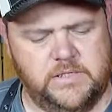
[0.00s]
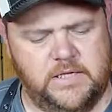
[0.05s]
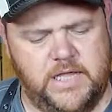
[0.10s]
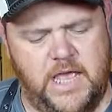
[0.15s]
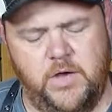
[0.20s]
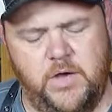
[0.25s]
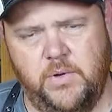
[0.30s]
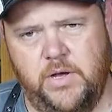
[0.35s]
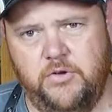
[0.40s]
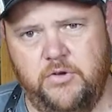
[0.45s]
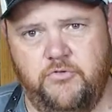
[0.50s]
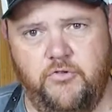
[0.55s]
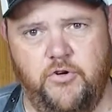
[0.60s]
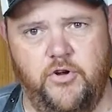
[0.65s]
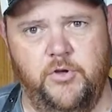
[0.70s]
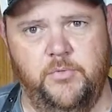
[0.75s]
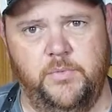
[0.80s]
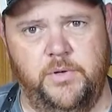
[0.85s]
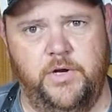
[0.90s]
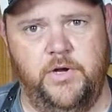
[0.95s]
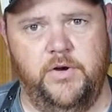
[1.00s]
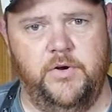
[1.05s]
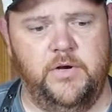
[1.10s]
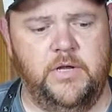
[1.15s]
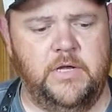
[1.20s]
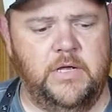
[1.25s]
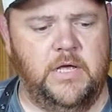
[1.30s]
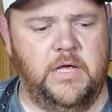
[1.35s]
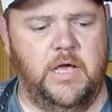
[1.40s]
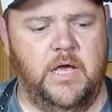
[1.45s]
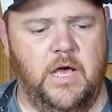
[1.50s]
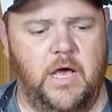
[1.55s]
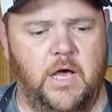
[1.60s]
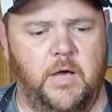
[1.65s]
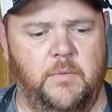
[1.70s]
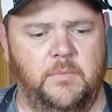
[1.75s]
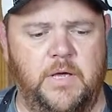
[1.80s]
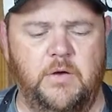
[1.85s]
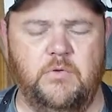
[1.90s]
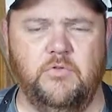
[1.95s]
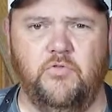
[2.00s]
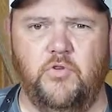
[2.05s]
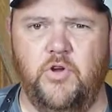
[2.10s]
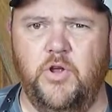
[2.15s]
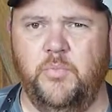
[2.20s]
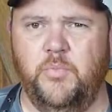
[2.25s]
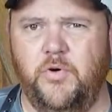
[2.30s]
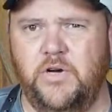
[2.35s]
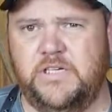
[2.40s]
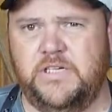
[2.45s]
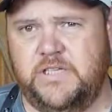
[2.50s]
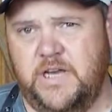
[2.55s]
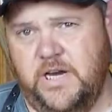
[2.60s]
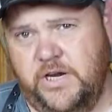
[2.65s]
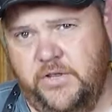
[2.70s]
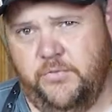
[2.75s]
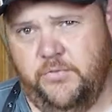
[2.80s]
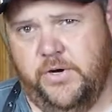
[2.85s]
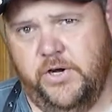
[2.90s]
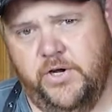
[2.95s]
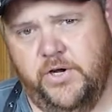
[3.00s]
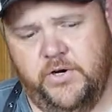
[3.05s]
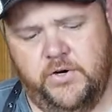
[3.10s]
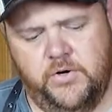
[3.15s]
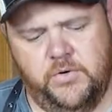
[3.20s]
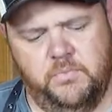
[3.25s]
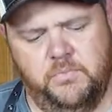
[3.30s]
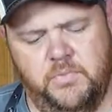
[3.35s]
the Gateway drum here, it was running pretty steady at 300,